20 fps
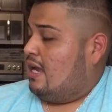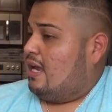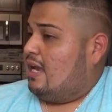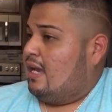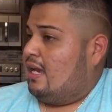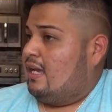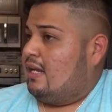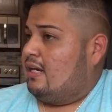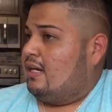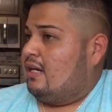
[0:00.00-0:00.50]

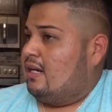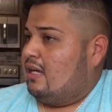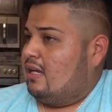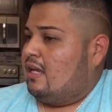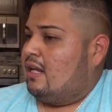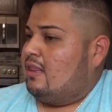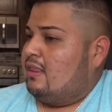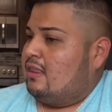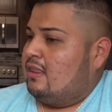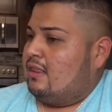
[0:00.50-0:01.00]
and
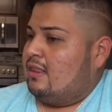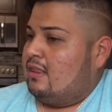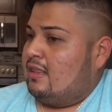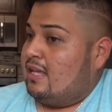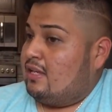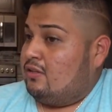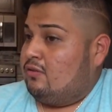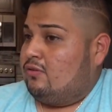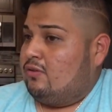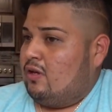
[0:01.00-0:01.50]
and
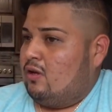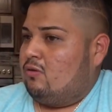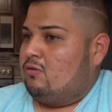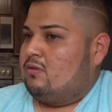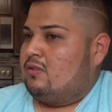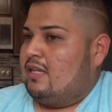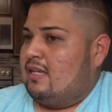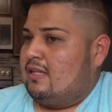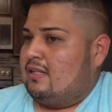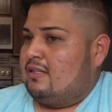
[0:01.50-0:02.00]
let you know
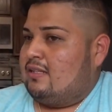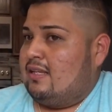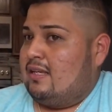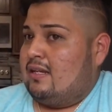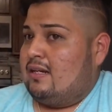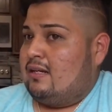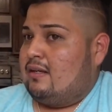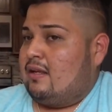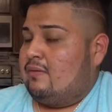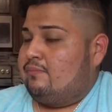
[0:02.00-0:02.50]
that
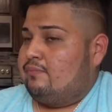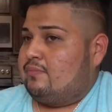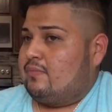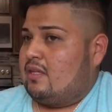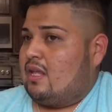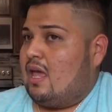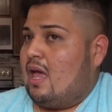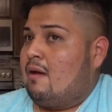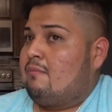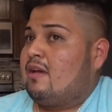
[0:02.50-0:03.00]
that
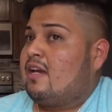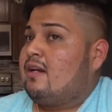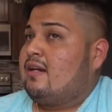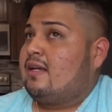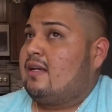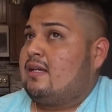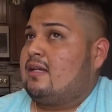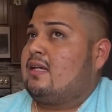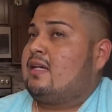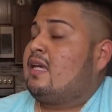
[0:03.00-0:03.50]
I'm
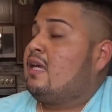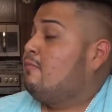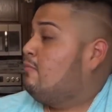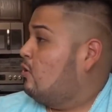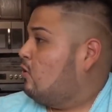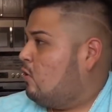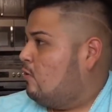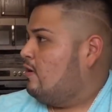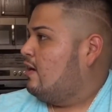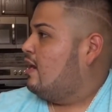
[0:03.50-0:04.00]
gonna keep
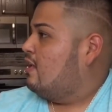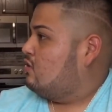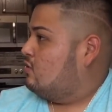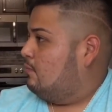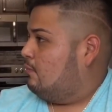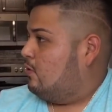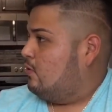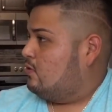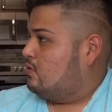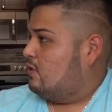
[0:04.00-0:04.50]
growing as
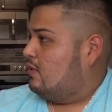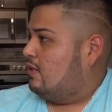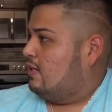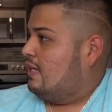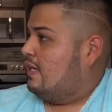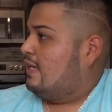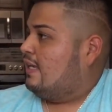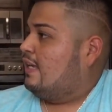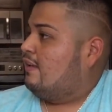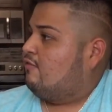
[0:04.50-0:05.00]
a person
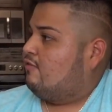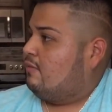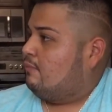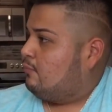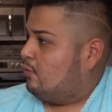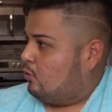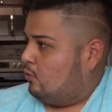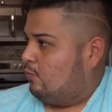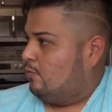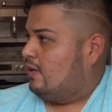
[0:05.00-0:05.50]
and keep
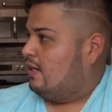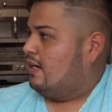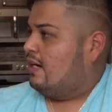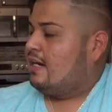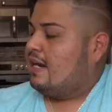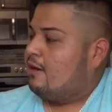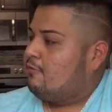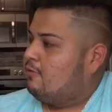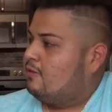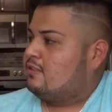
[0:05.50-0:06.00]
improving
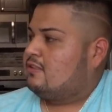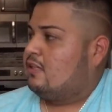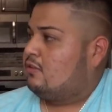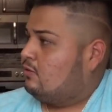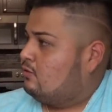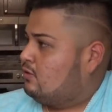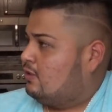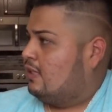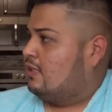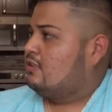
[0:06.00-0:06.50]
in every
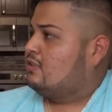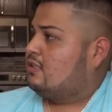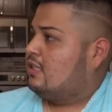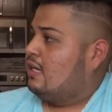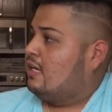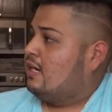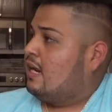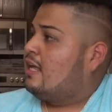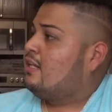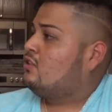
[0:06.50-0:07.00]
single sense.
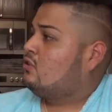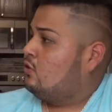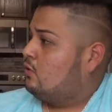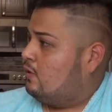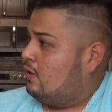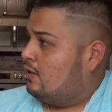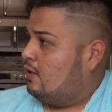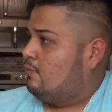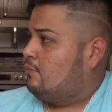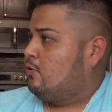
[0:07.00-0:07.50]
And I
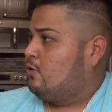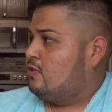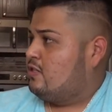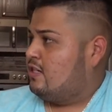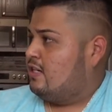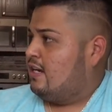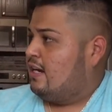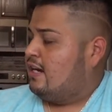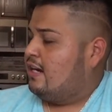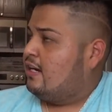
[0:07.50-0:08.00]
totally
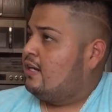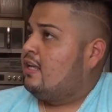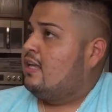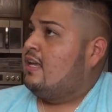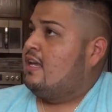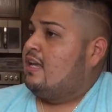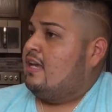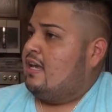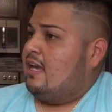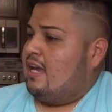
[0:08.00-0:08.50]
appreciate it.
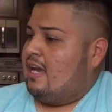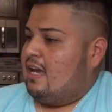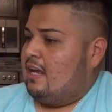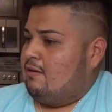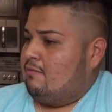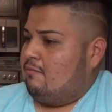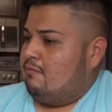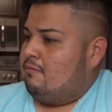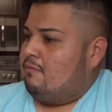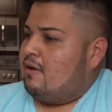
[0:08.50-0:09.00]

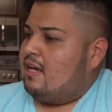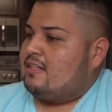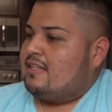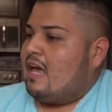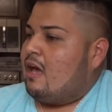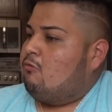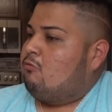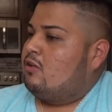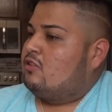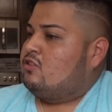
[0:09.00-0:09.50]
And my
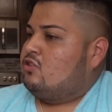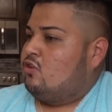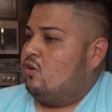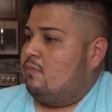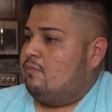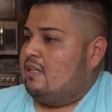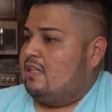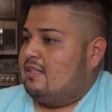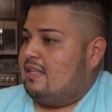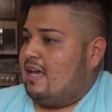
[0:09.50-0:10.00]
dad once
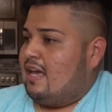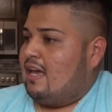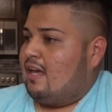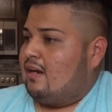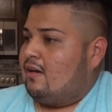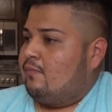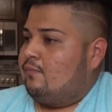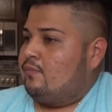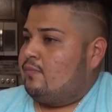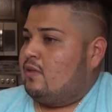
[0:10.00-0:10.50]
told me
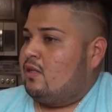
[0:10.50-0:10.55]
that